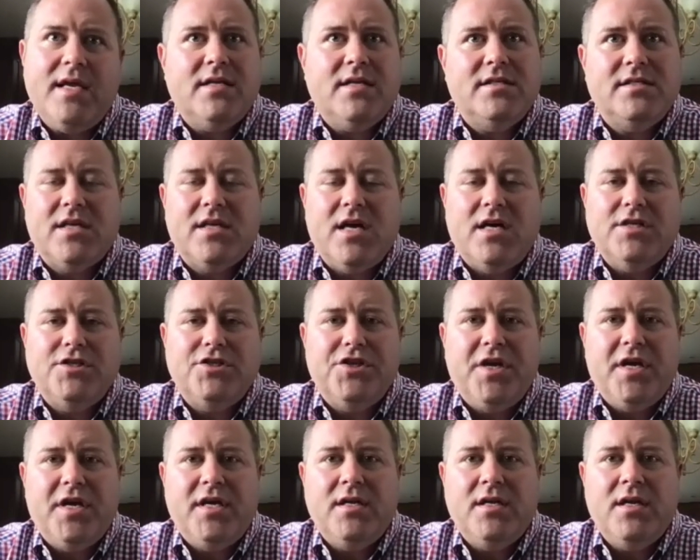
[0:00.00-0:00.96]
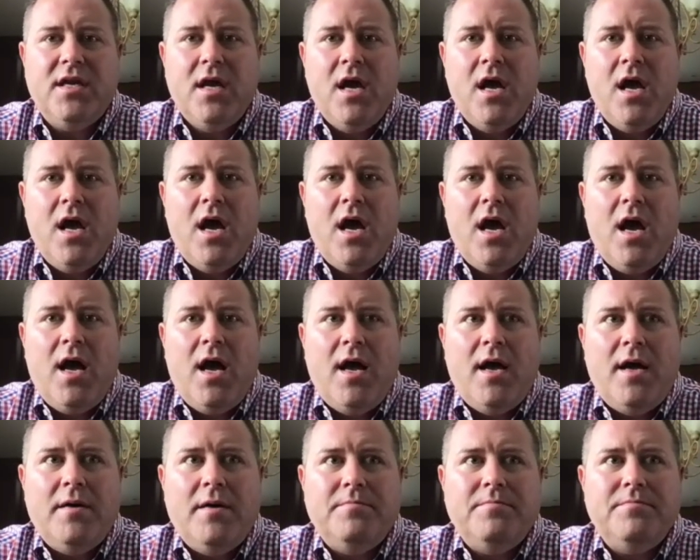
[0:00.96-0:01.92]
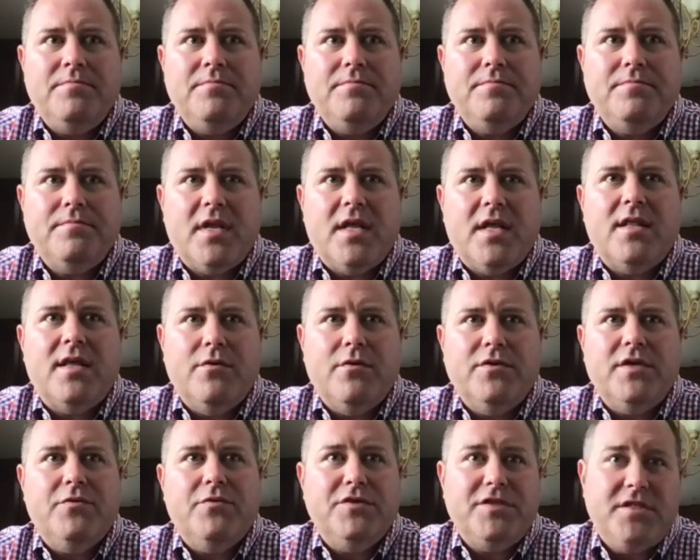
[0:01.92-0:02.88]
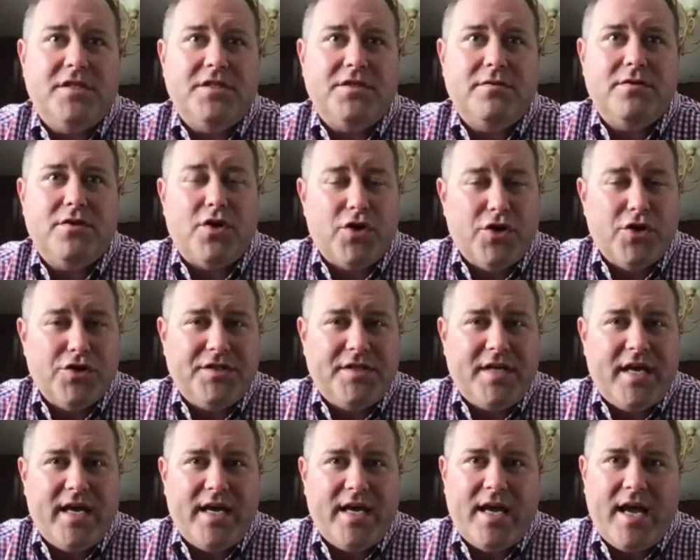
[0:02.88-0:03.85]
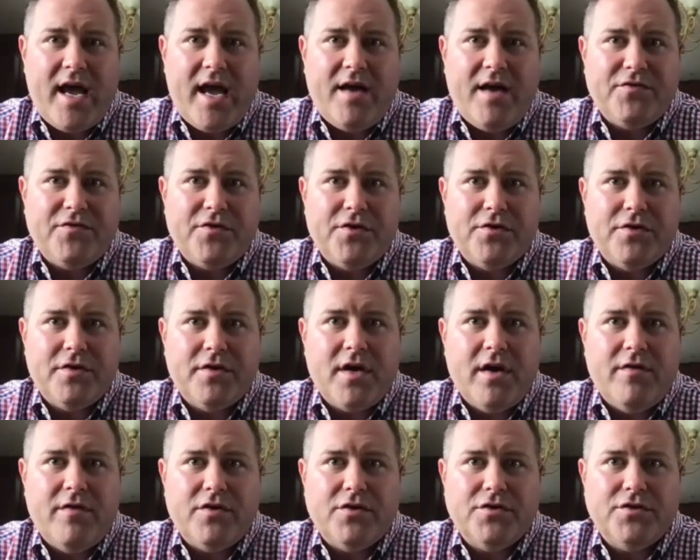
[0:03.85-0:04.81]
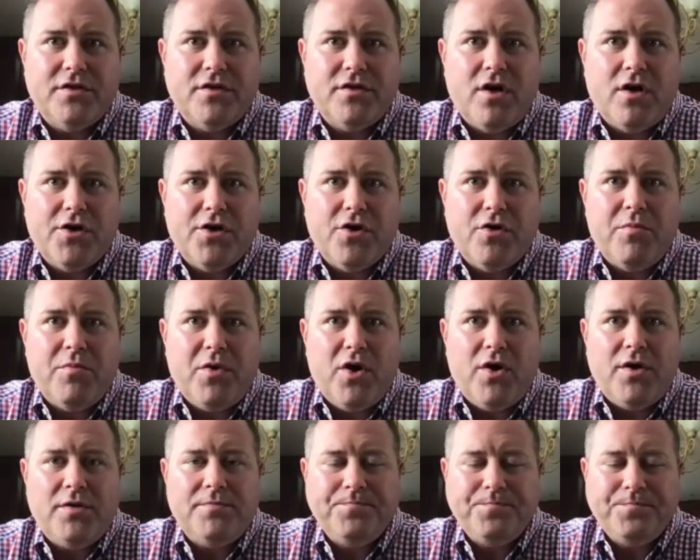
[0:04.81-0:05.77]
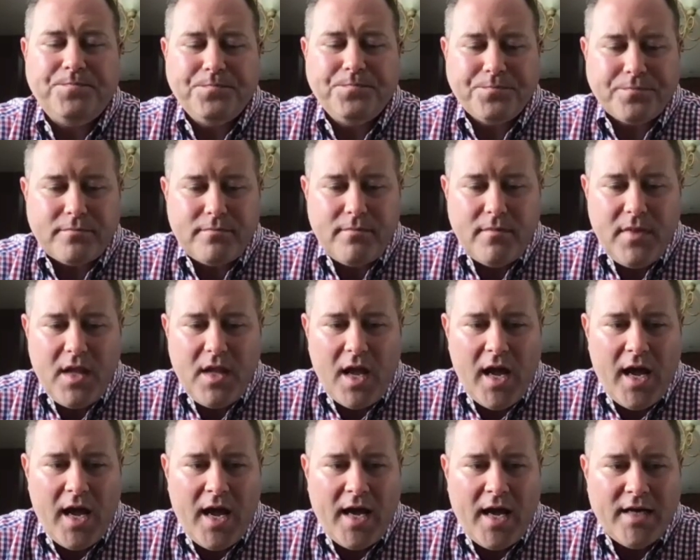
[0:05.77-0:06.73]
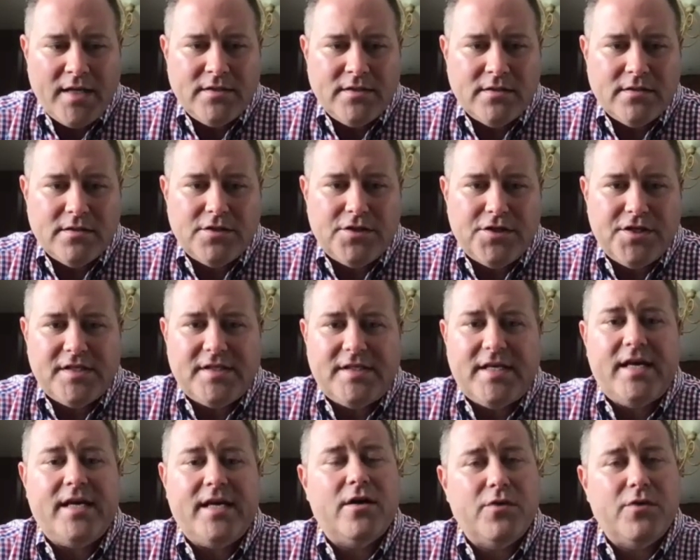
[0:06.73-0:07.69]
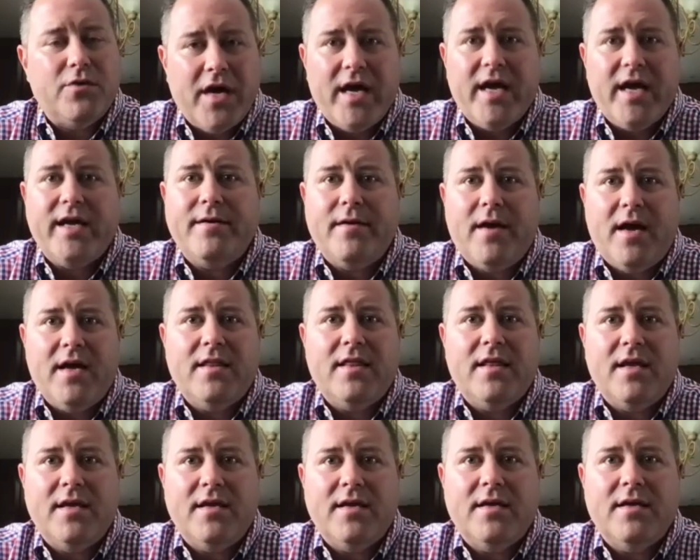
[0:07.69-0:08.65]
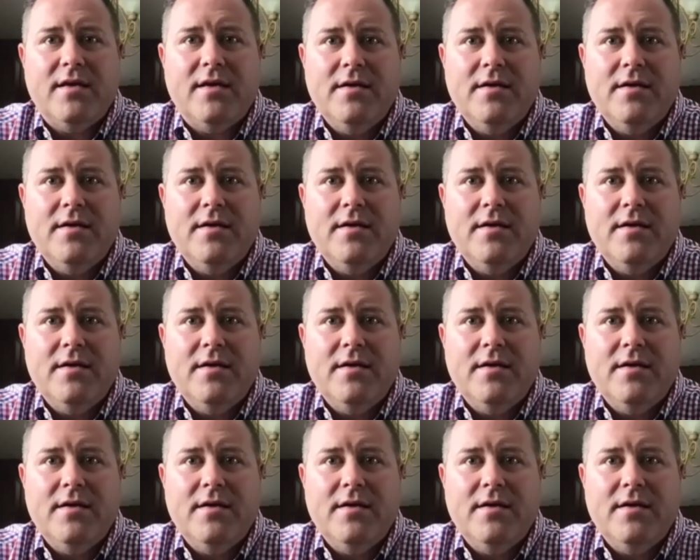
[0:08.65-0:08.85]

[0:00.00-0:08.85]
discussion. I think it was the Thursday after the governor's inaugural ball. And she said, okay, I think